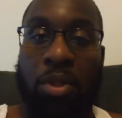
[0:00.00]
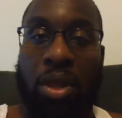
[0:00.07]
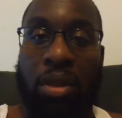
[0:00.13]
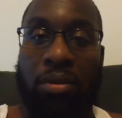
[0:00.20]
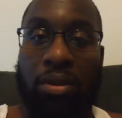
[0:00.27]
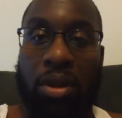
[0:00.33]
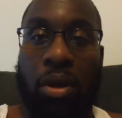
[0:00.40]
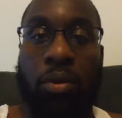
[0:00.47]

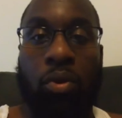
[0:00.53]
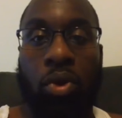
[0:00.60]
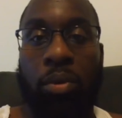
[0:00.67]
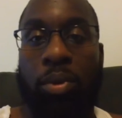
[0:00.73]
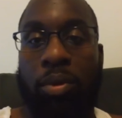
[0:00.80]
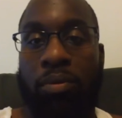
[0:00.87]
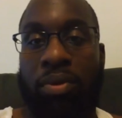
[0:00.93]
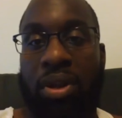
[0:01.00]
that, grew
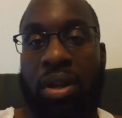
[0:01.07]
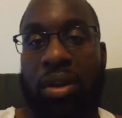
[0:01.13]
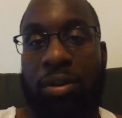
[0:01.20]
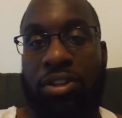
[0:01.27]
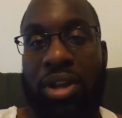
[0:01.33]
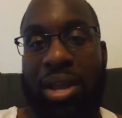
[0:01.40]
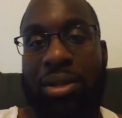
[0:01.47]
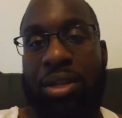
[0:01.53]
up over
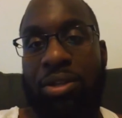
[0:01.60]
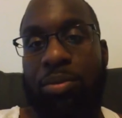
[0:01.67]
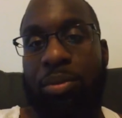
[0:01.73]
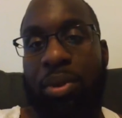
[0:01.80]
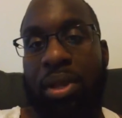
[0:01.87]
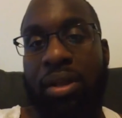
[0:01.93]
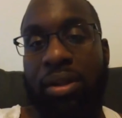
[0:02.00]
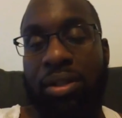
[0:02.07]
there, Chinese
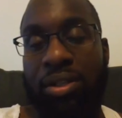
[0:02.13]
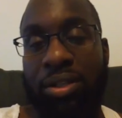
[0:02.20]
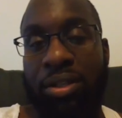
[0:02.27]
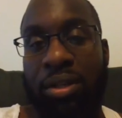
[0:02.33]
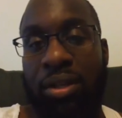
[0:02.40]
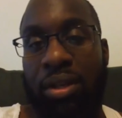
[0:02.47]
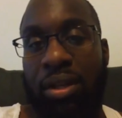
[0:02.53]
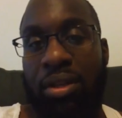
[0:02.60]
players
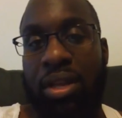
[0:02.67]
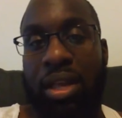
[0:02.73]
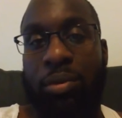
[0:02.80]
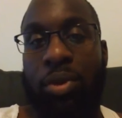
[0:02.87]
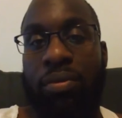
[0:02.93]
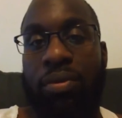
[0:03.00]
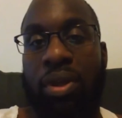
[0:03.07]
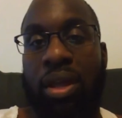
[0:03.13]
that
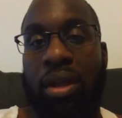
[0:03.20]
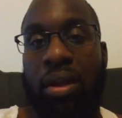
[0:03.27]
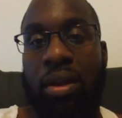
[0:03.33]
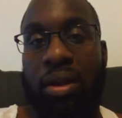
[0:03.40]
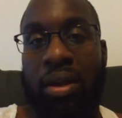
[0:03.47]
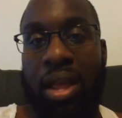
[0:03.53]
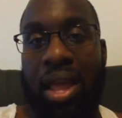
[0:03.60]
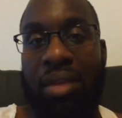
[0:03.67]
come over here
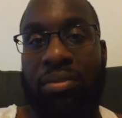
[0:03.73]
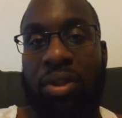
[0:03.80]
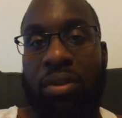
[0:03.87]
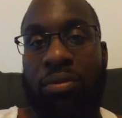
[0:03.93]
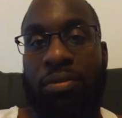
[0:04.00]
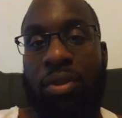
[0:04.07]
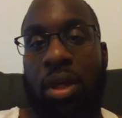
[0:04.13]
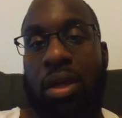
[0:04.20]
and have their
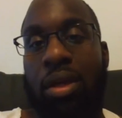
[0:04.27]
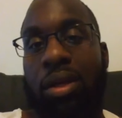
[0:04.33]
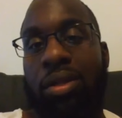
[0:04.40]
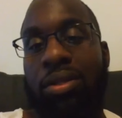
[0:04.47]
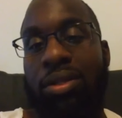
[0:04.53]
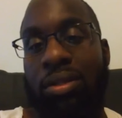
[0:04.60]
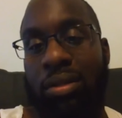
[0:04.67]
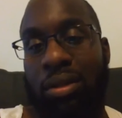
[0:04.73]

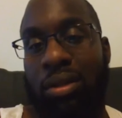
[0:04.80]
flaws.